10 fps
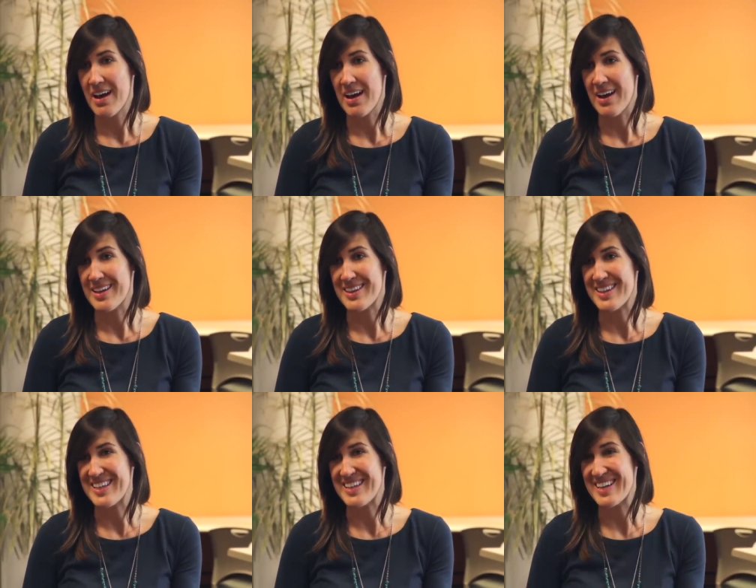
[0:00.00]
at
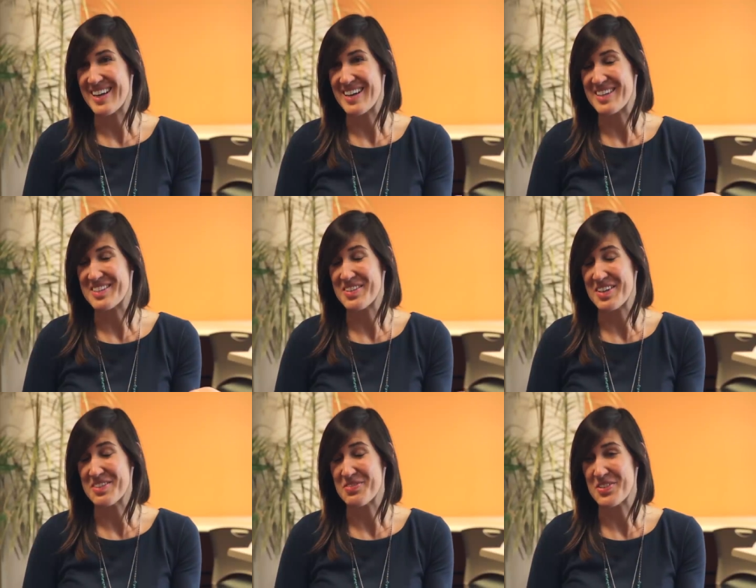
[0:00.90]
the uh,
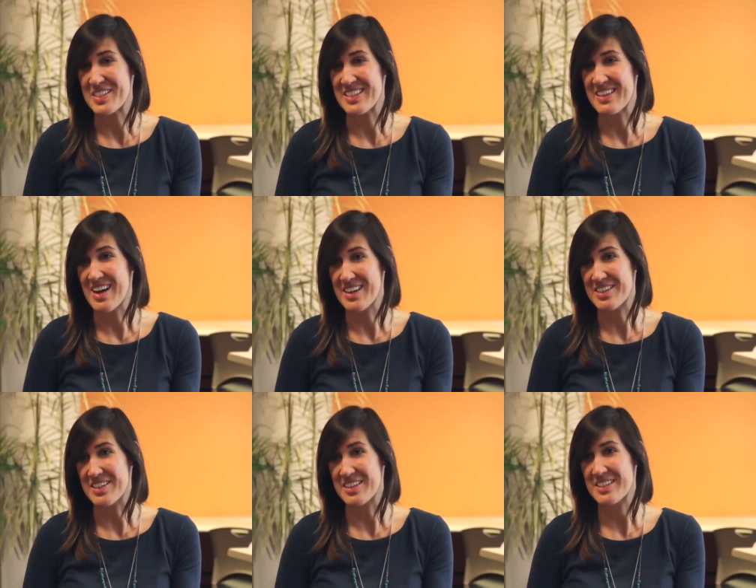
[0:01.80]
2014 Hot
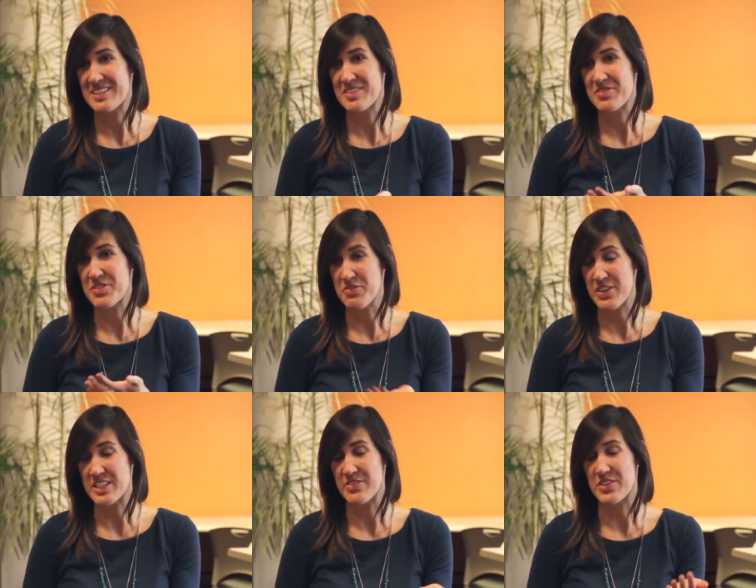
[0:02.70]
Docs Film
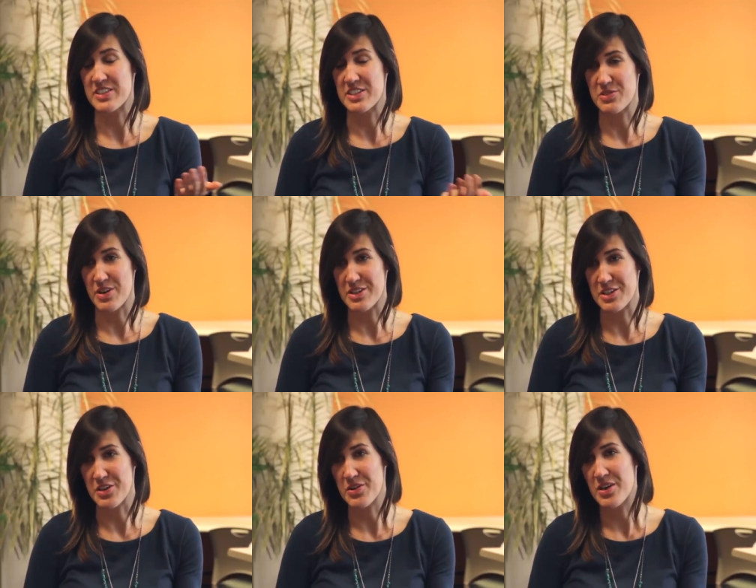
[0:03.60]
Festival in
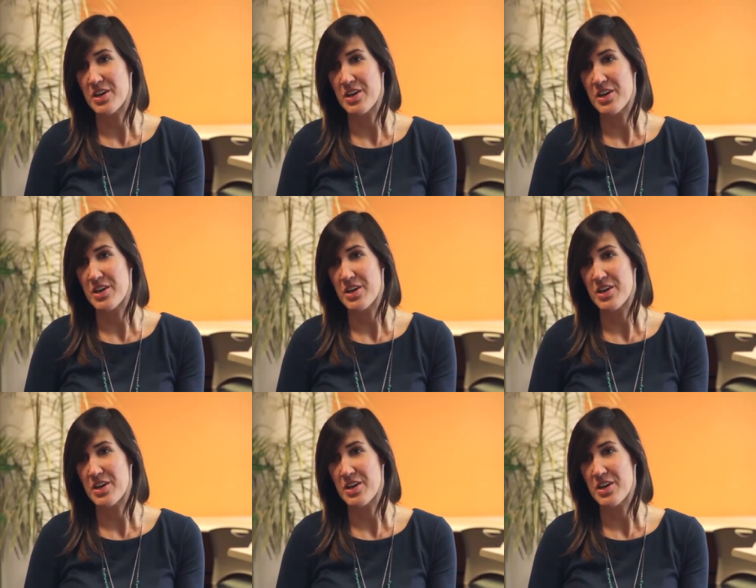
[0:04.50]
Toronto,